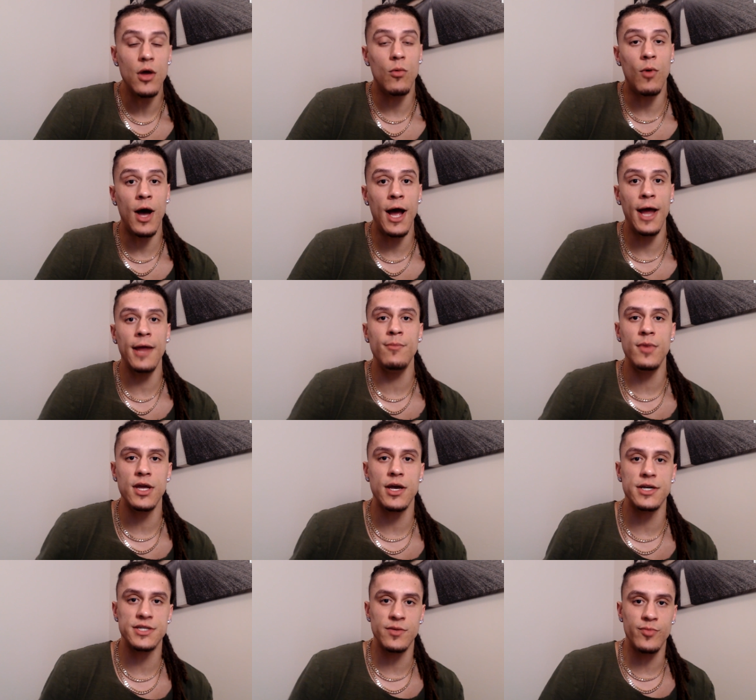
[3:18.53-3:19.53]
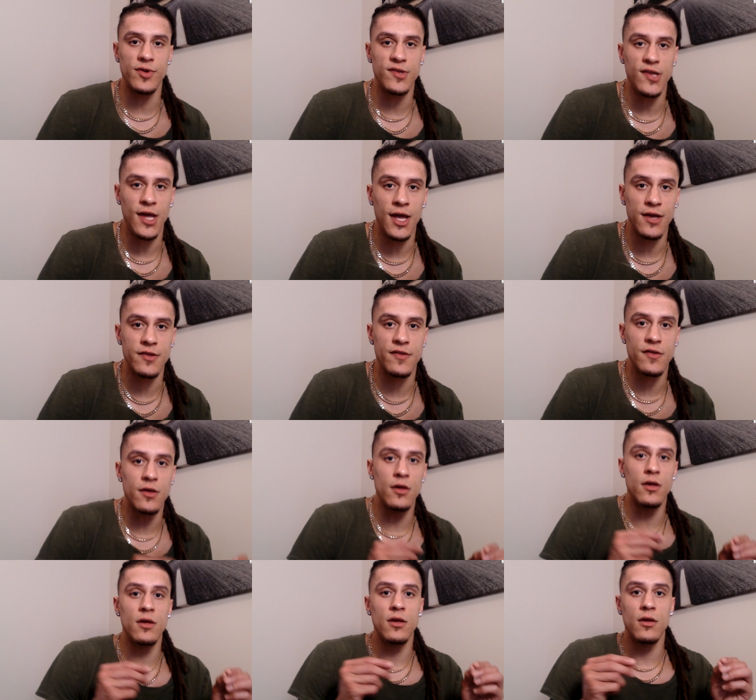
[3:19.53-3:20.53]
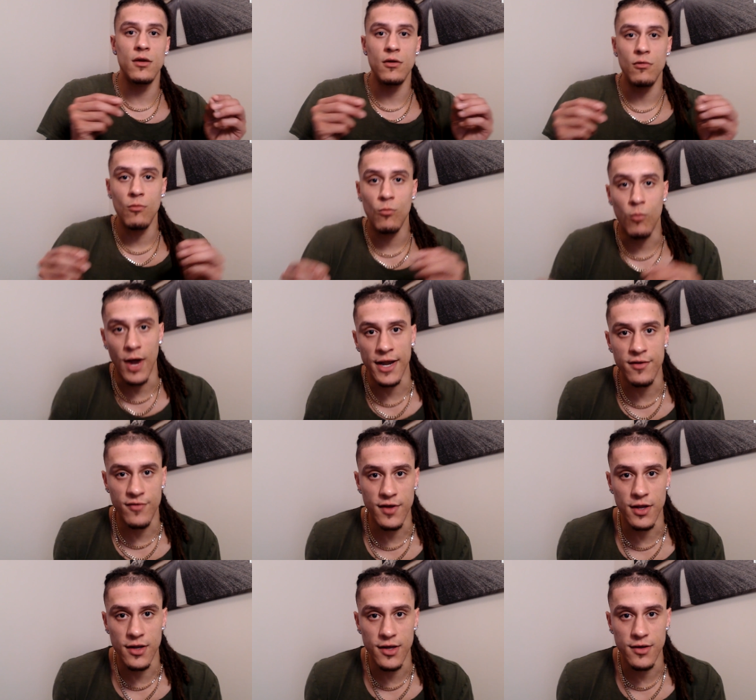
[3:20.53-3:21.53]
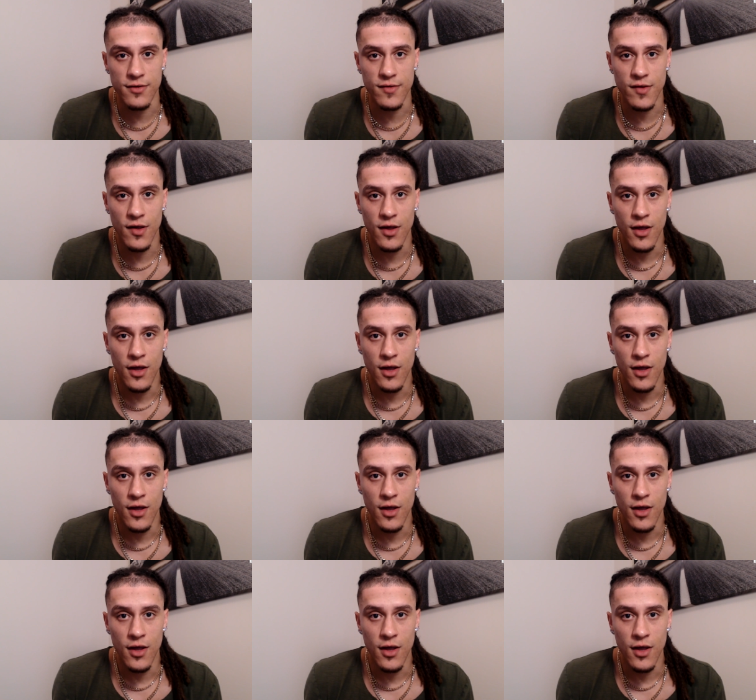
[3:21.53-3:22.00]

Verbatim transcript: why because it protects White feelings,